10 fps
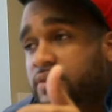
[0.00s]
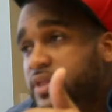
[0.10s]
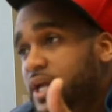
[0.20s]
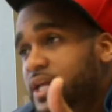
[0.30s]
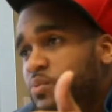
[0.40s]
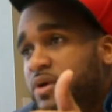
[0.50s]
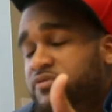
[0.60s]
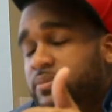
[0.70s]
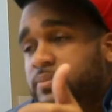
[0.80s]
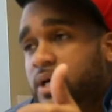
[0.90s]
Then he went
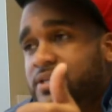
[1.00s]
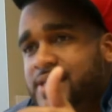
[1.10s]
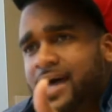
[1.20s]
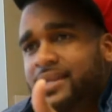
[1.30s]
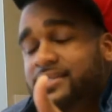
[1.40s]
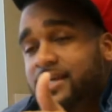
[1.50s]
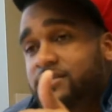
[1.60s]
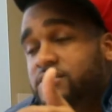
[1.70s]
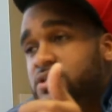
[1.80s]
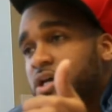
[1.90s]
from Tyler,
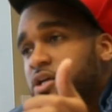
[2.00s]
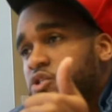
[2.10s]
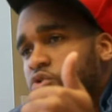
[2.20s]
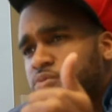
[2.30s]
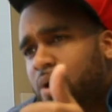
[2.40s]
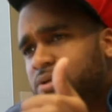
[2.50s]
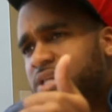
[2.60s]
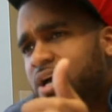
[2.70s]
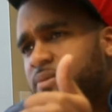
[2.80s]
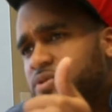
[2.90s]
Texas to a small
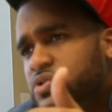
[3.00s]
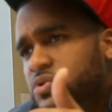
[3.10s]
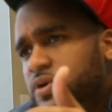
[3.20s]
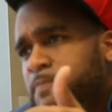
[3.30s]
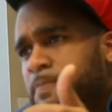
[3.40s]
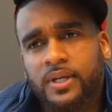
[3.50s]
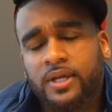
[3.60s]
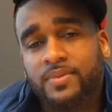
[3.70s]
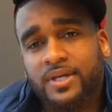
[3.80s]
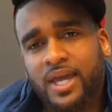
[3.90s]
town in Missouri.
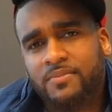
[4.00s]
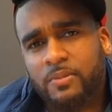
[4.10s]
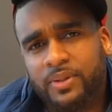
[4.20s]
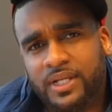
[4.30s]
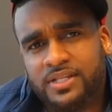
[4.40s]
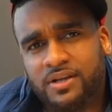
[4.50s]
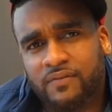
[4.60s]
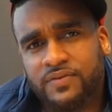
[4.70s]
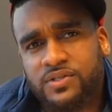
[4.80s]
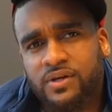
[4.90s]
He became a police
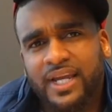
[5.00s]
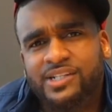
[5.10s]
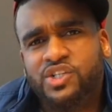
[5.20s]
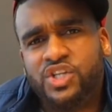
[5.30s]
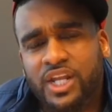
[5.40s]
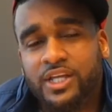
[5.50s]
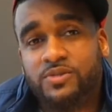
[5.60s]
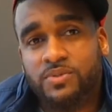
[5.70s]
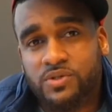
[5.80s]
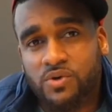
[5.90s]
officer in
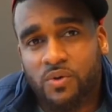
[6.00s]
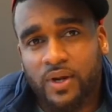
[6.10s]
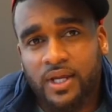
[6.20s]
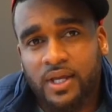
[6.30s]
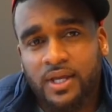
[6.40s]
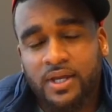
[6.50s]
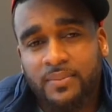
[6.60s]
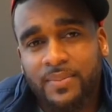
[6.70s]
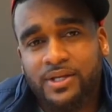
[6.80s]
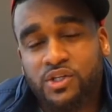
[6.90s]
Jennings, Missouri.
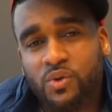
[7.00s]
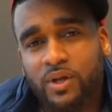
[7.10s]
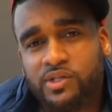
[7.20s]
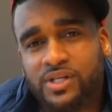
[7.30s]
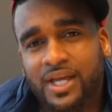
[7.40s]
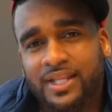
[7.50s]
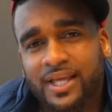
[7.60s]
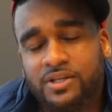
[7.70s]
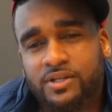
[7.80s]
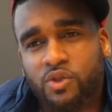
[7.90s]
Man, do you understand
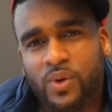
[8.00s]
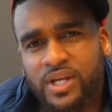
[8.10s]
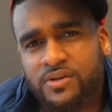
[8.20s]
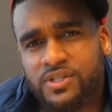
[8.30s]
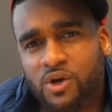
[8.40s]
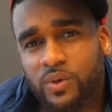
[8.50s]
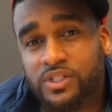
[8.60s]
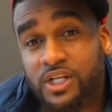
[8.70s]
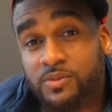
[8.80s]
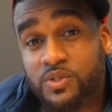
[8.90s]
that 3 years ago in
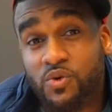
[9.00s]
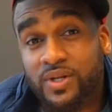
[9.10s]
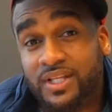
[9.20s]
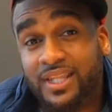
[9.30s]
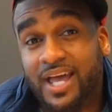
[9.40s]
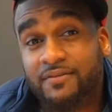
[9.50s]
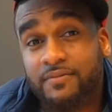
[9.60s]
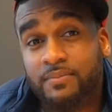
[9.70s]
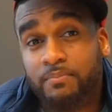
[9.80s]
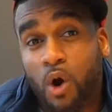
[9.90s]
Jennings, Missouri, that
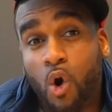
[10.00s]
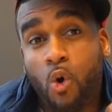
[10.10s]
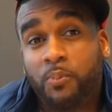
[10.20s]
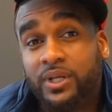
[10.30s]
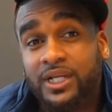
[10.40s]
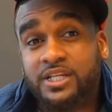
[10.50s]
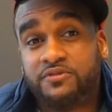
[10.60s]
whole police